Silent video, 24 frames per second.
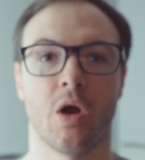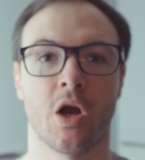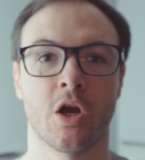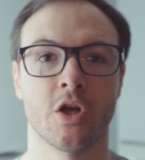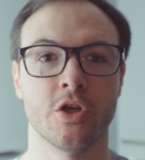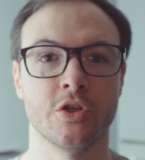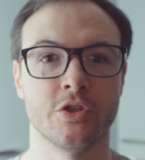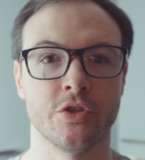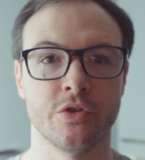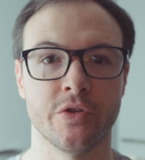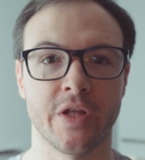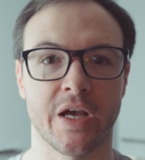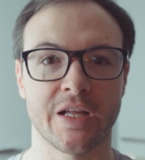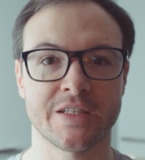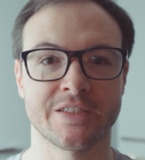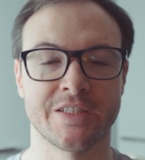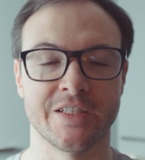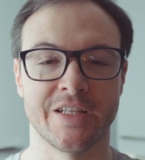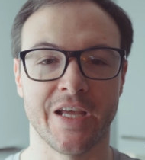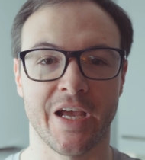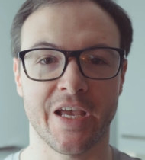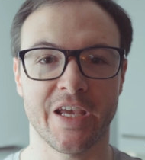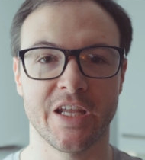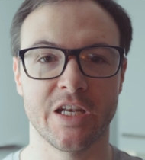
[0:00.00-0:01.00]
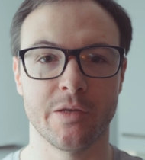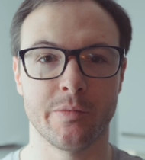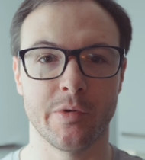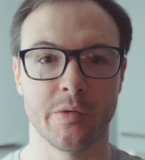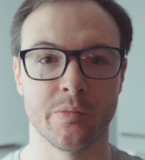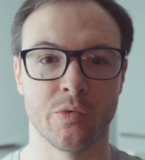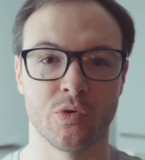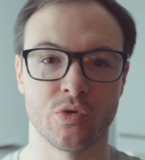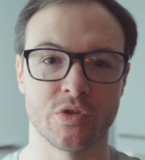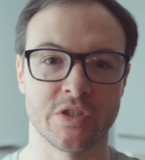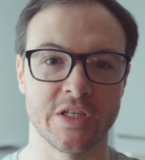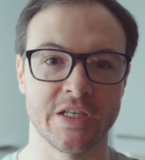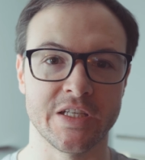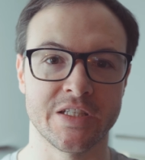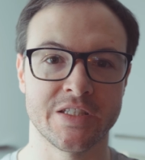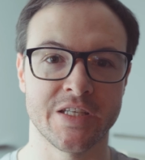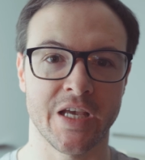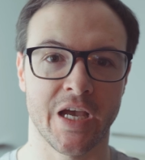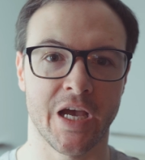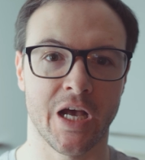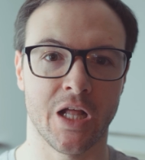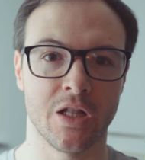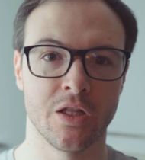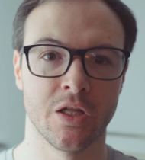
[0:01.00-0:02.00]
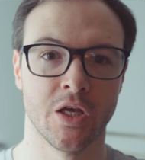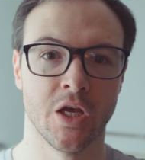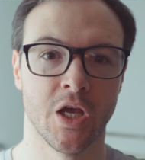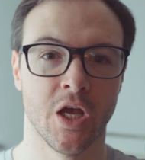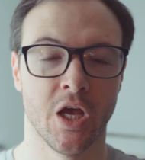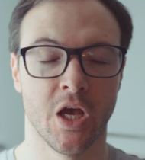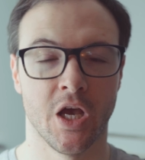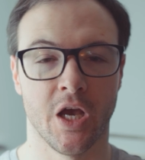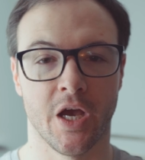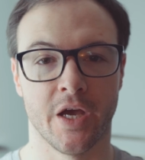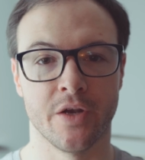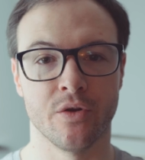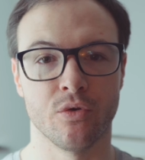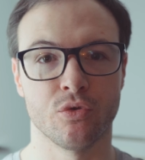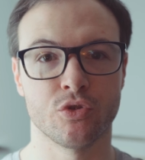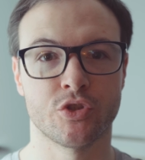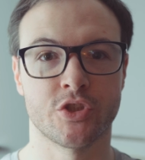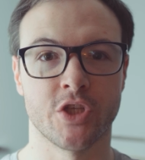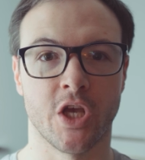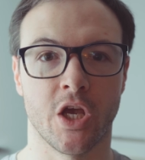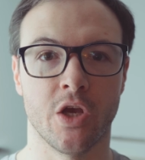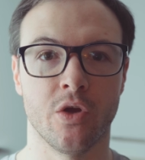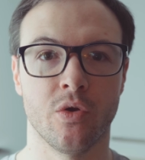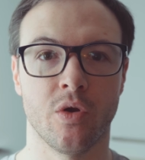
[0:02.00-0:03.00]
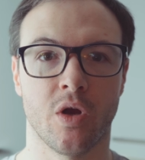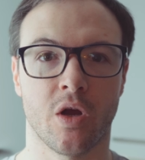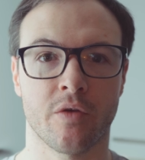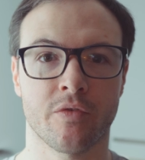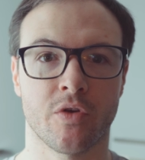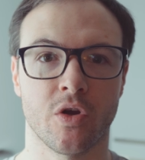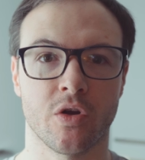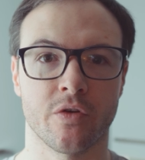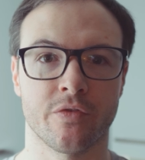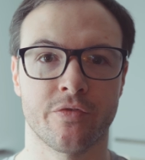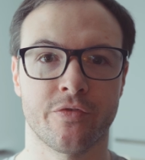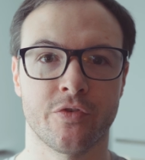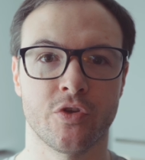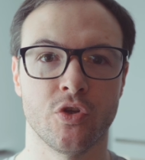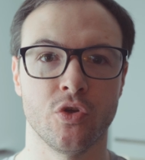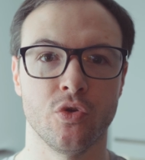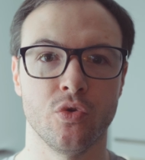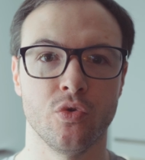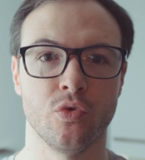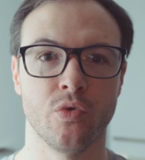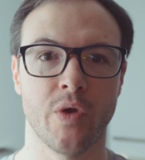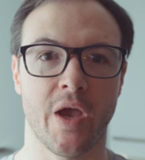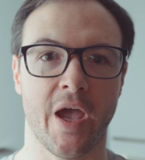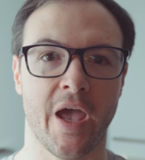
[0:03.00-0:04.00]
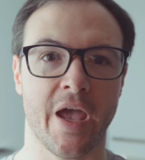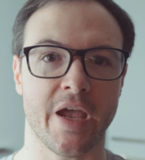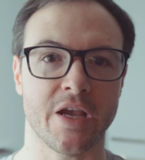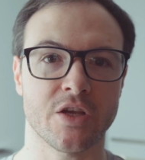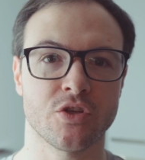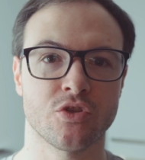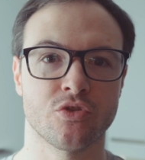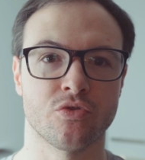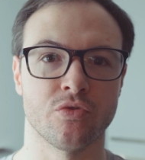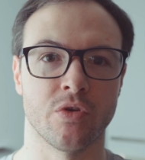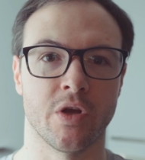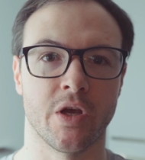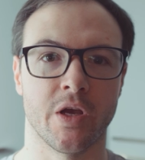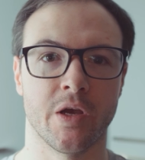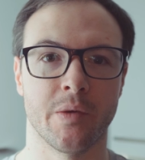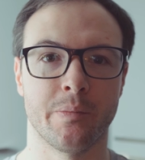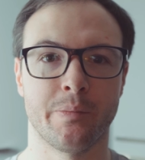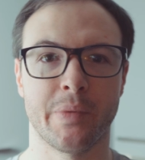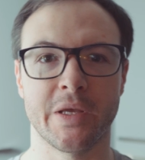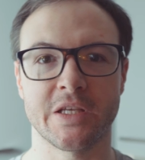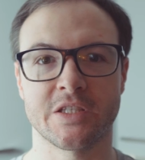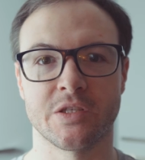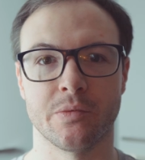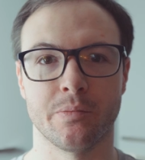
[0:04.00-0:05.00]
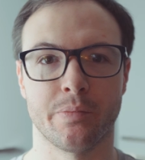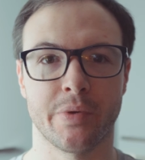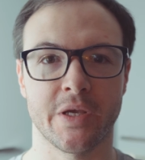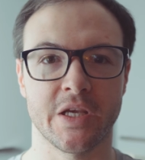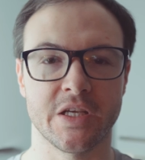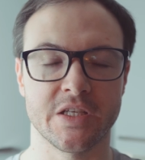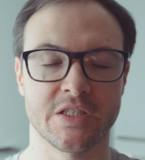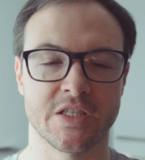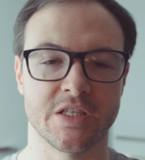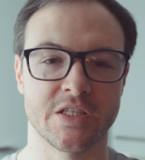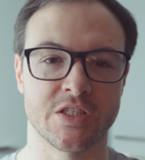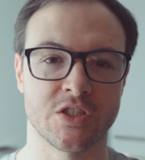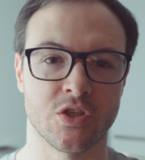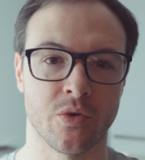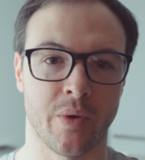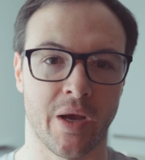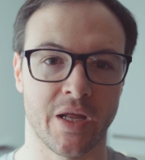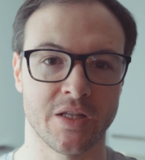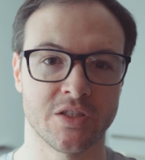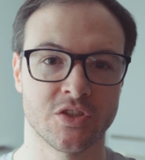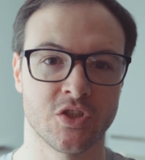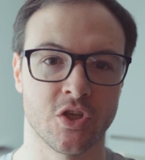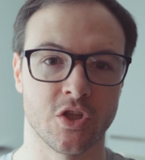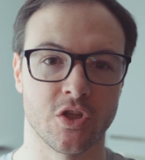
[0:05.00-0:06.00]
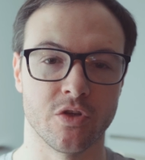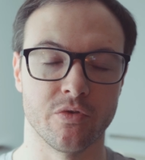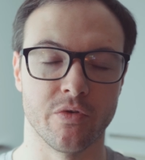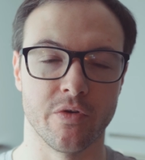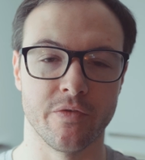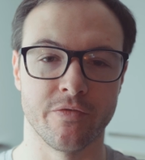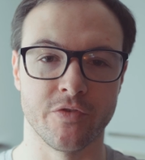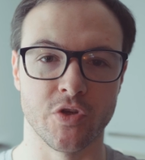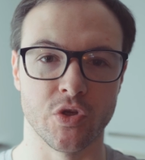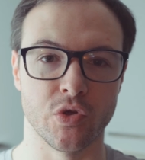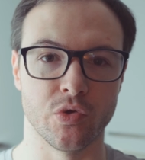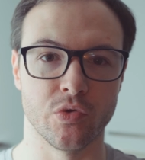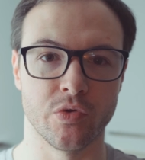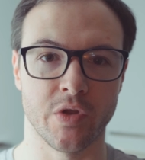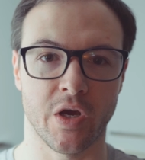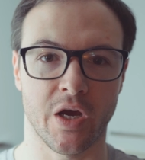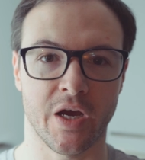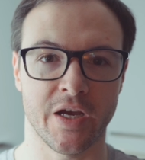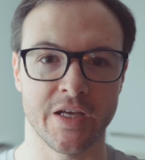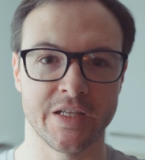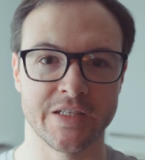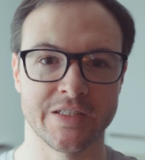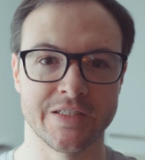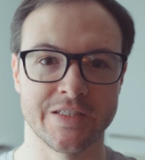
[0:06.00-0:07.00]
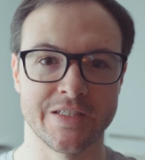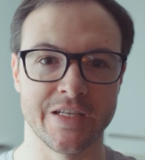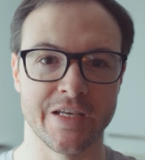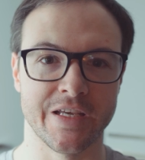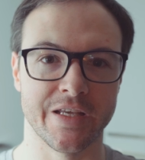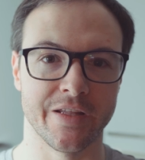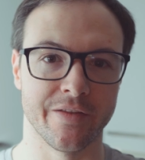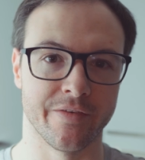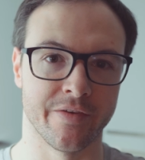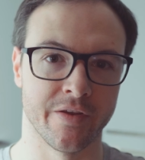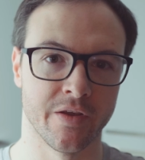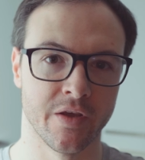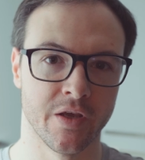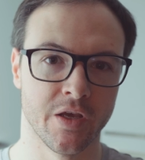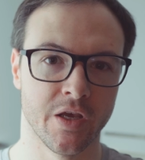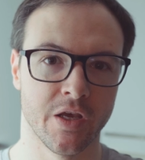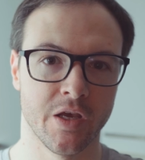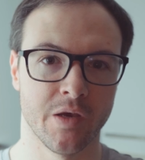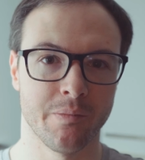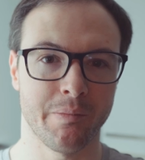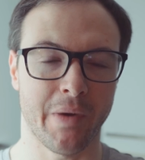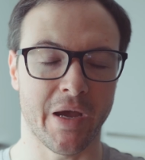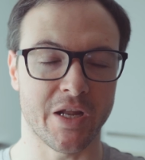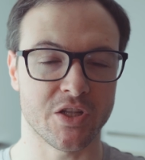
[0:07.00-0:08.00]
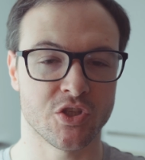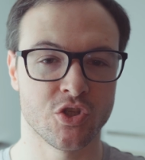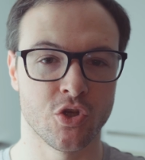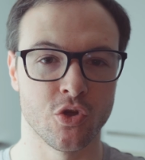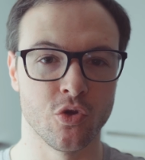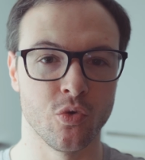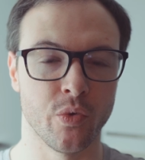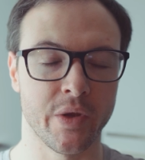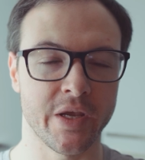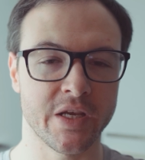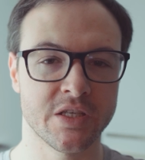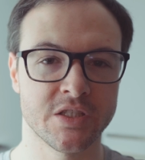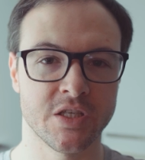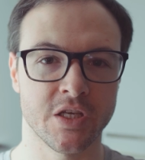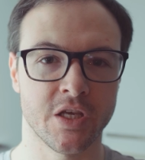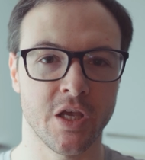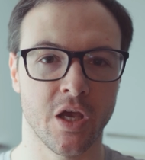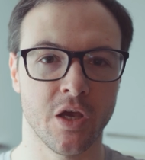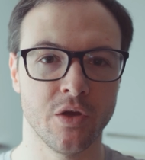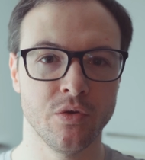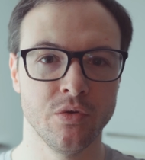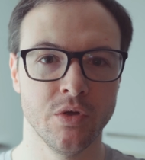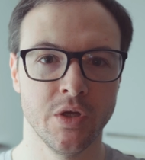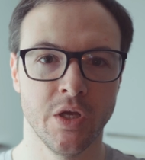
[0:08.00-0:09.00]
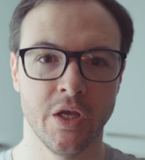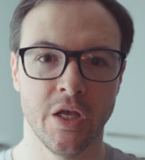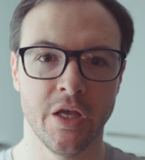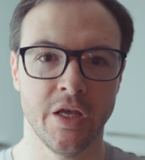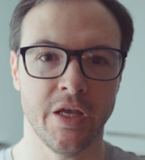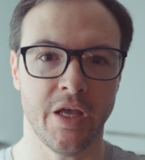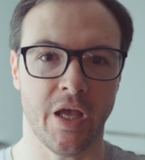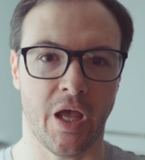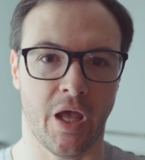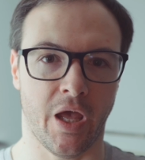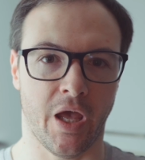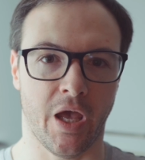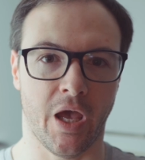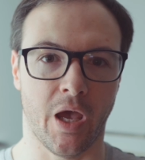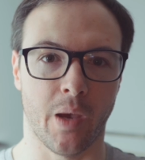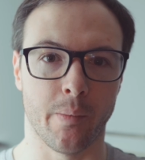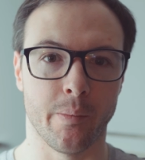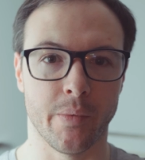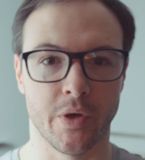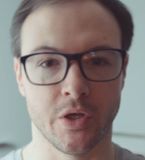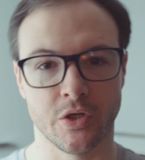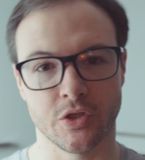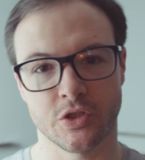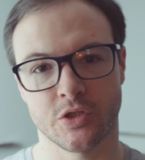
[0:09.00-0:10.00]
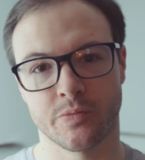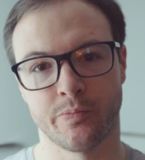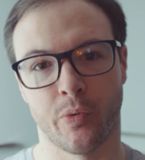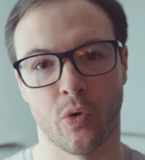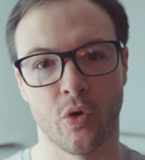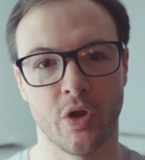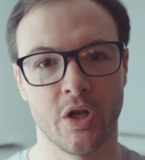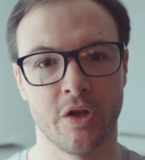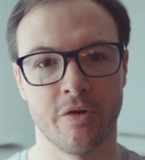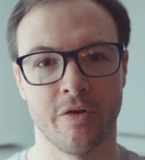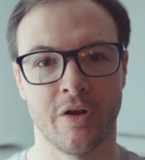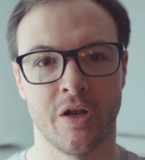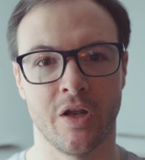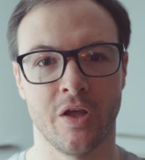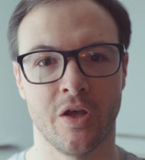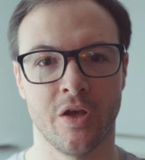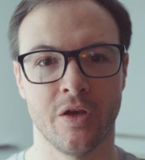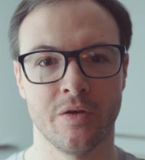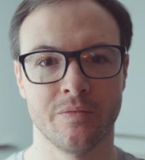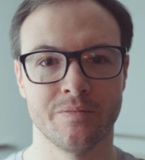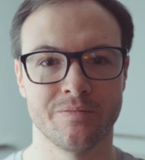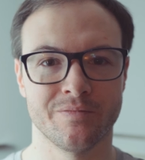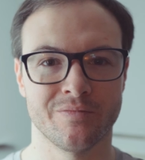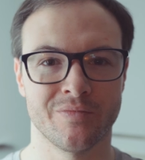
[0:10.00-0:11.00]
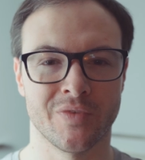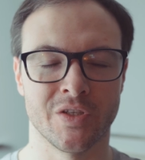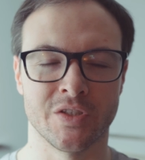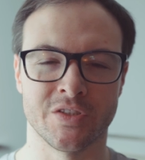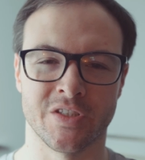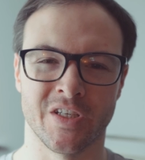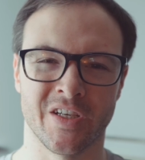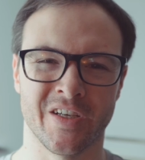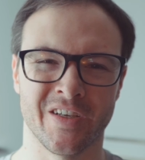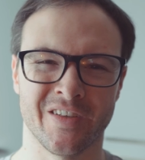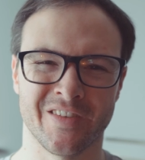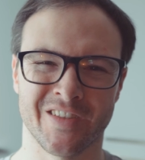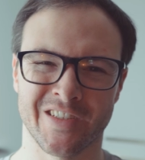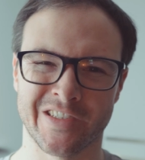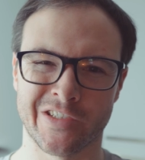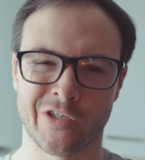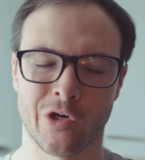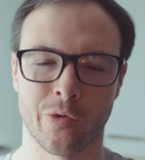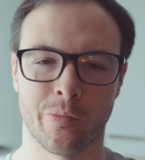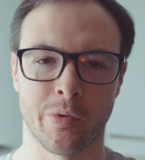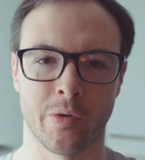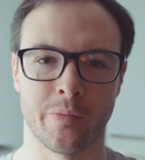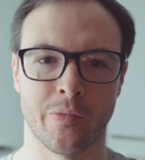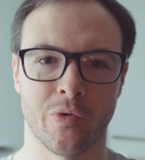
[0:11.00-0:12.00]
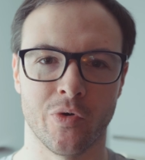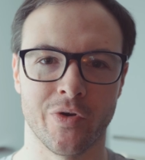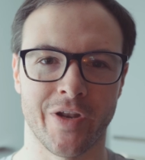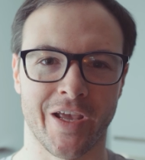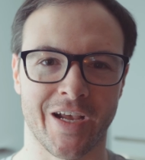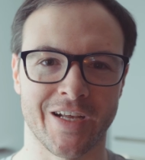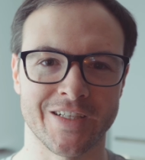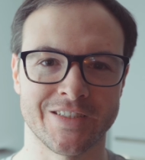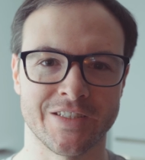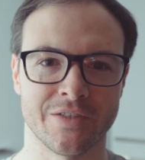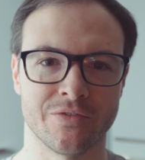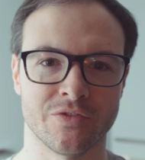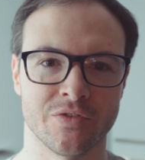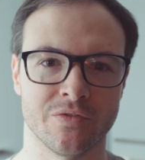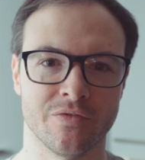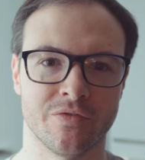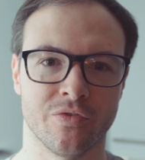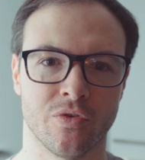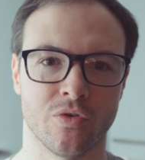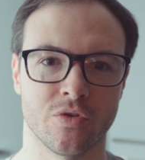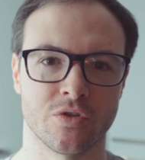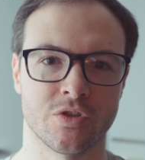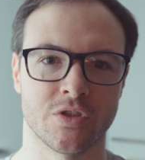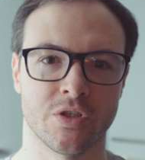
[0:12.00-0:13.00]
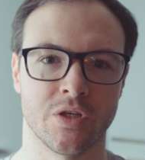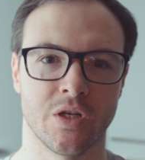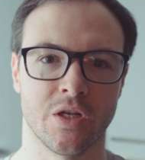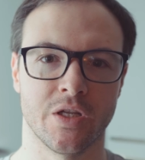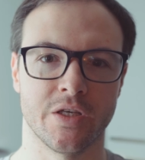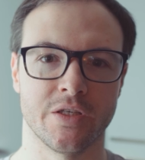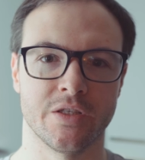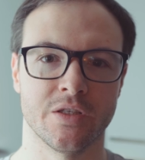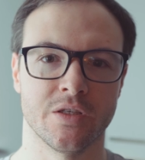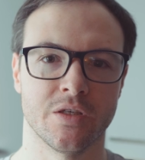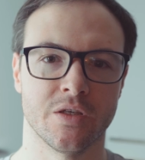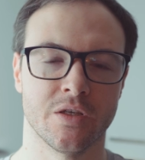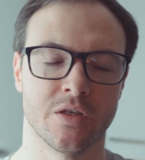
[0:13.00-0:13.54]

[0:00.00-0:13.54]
I'm going to do that today in a bit more detail. And also I've got a few extra bits and pieces to add to the review that I did about 2 weeks ago. And a spoiler alert, there's a couple of more negatives, unfortunately.